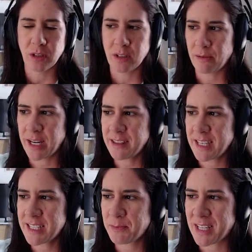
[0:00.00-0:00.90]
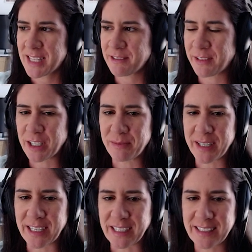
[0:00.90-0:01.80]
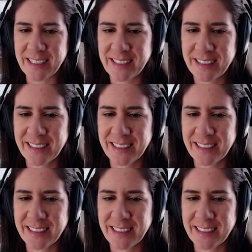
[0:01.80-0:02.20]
Why are these spread so far apart?